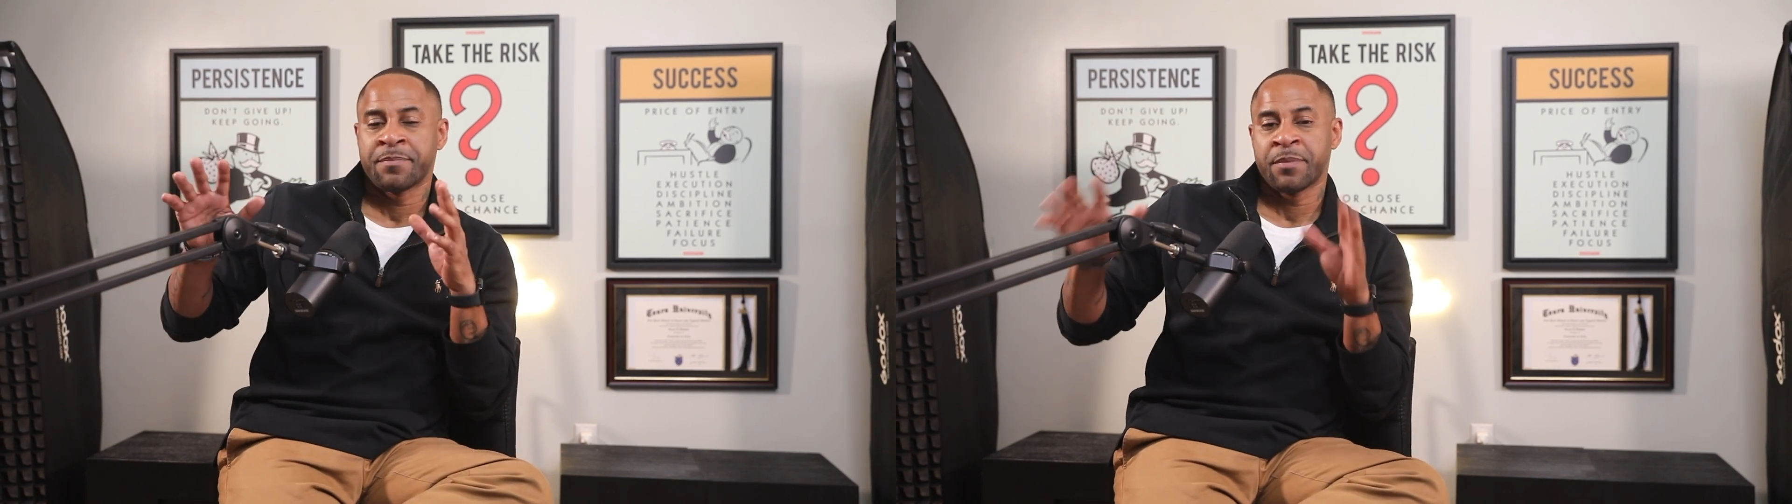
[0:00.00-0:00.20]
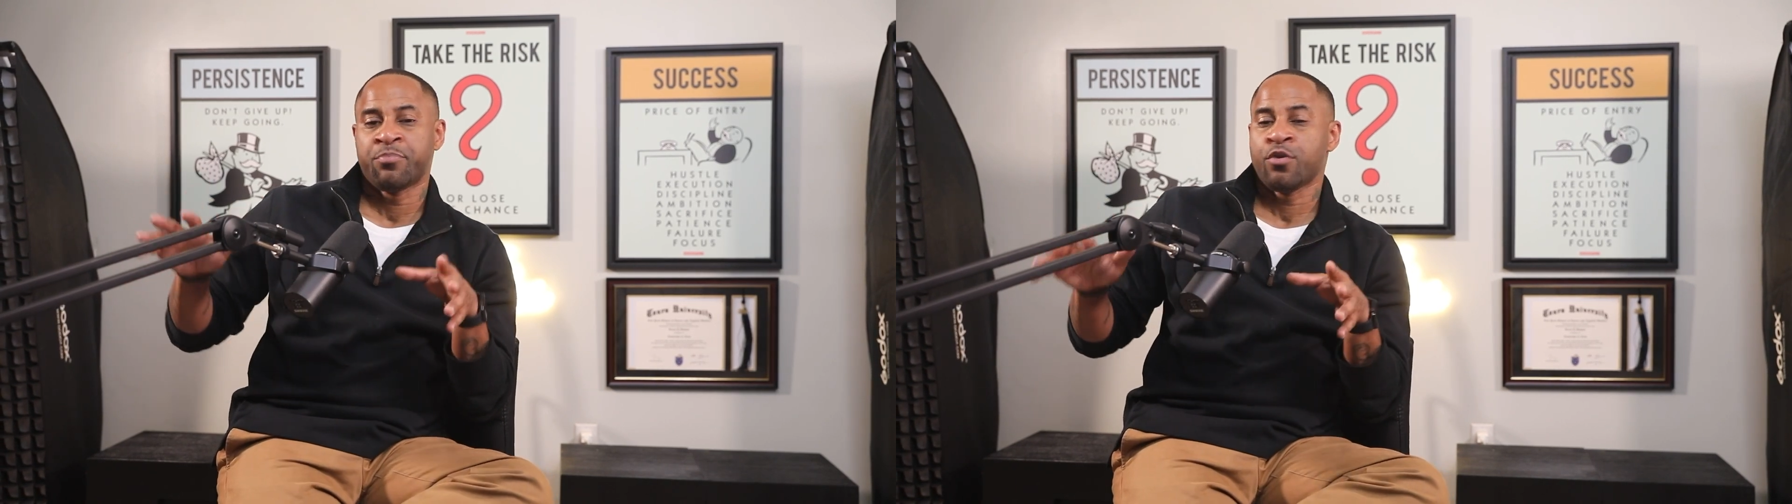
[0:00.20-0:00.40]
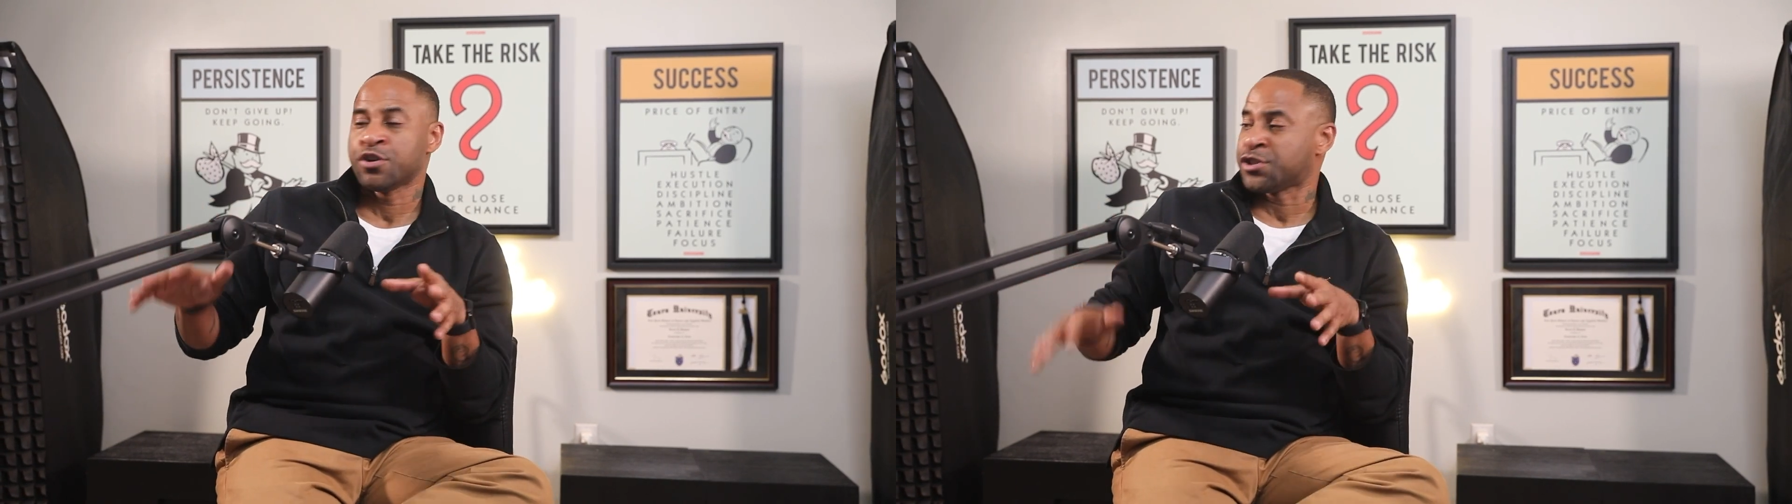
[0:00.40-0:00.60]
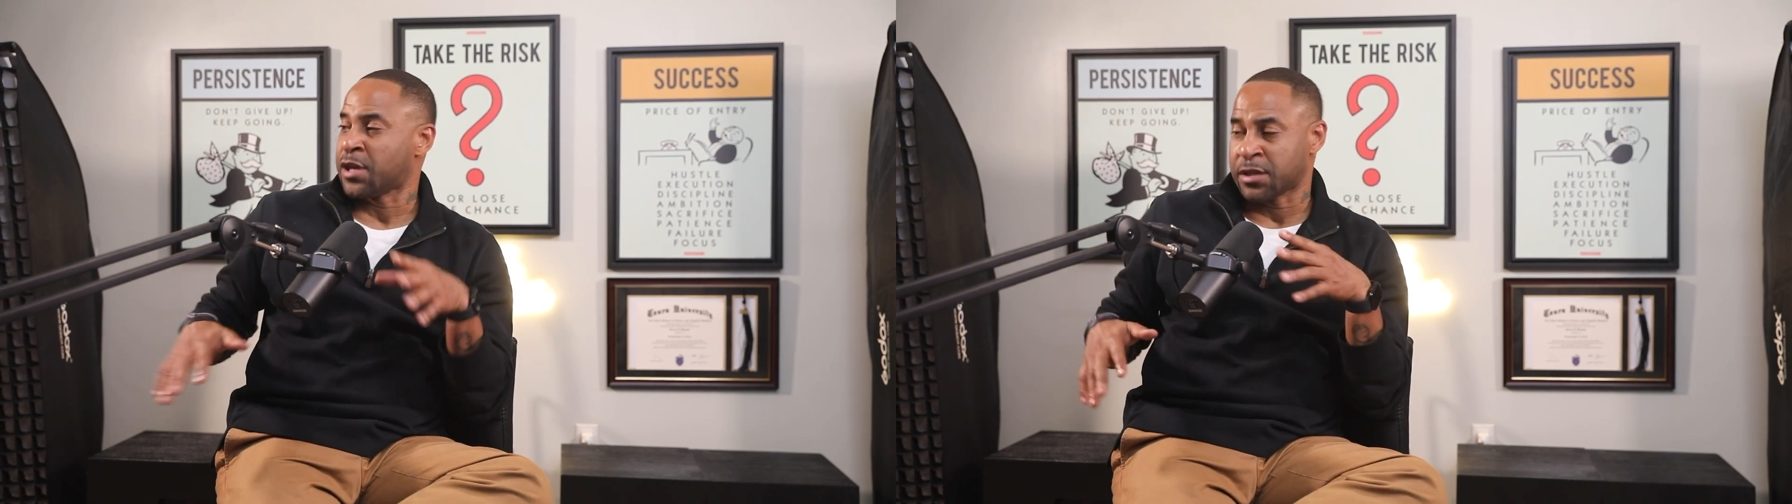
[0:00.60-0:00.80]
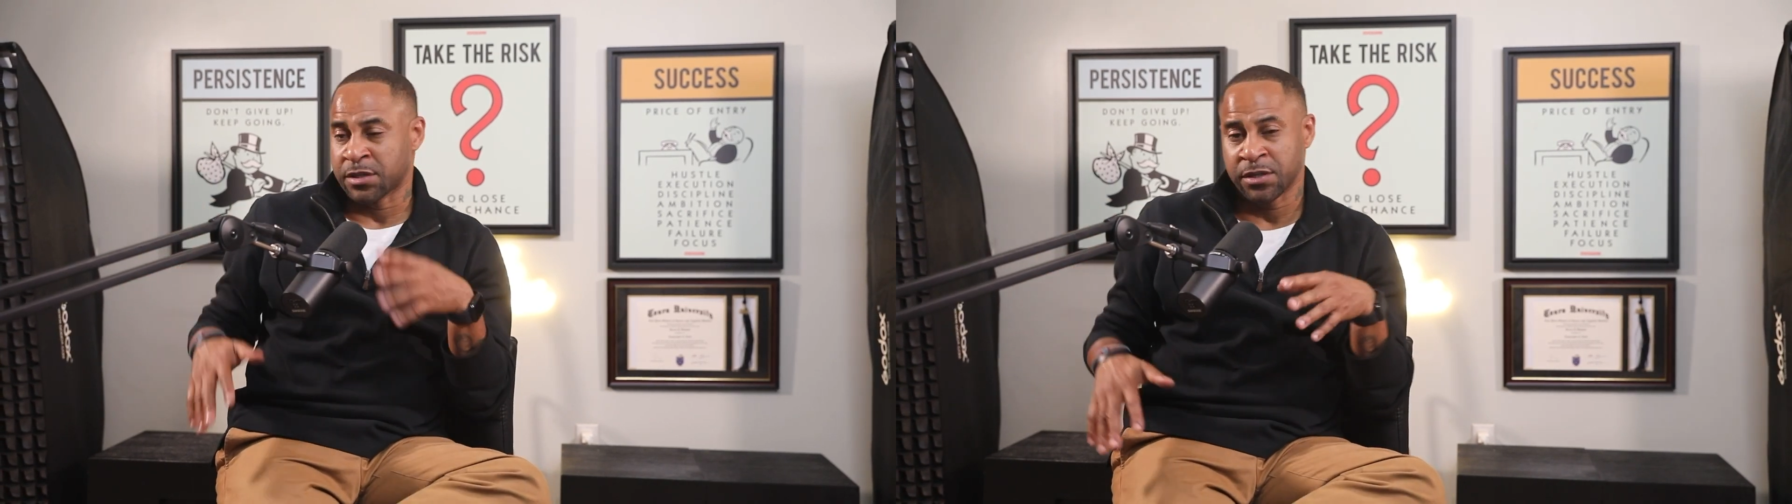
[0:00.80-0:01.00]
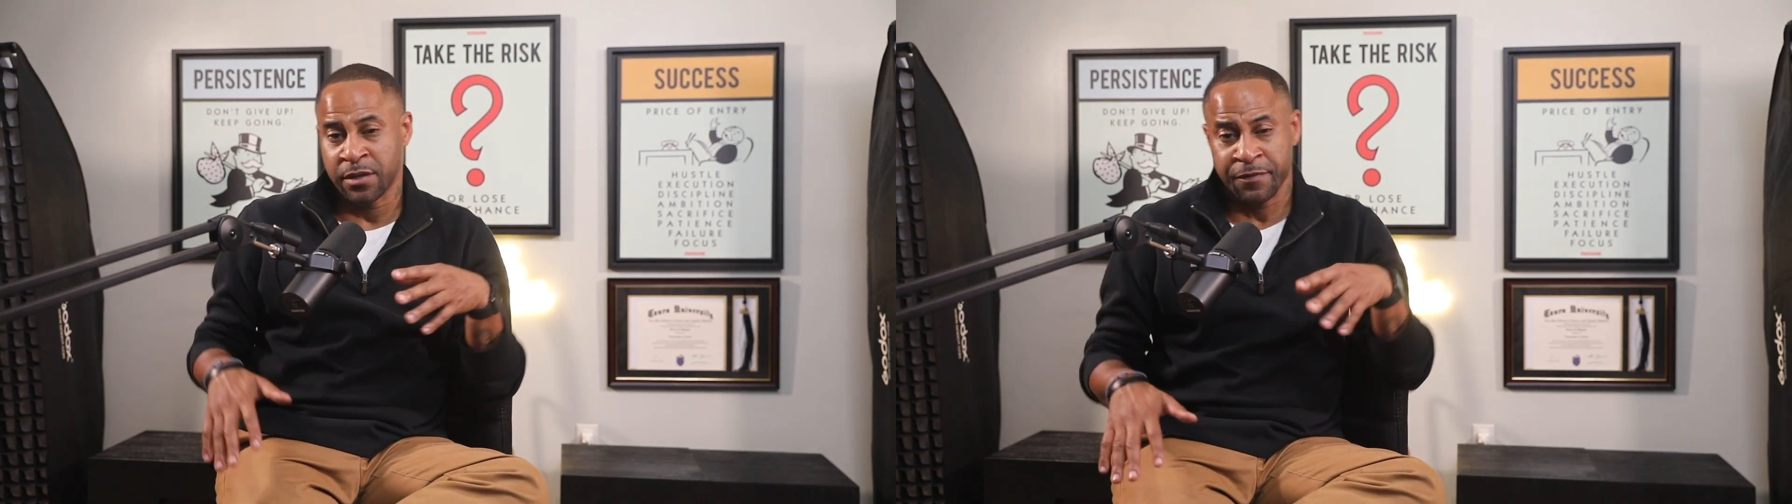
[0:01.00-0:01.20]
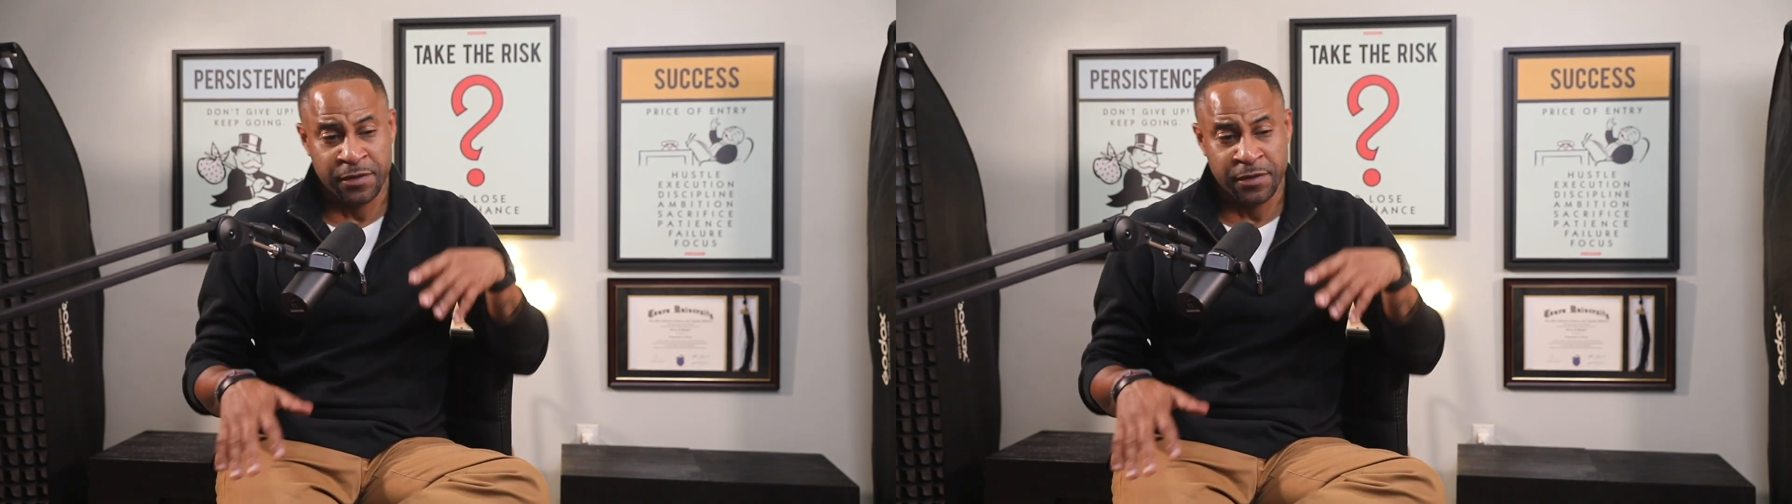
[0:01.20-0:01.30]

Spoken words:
be pushed and delivered,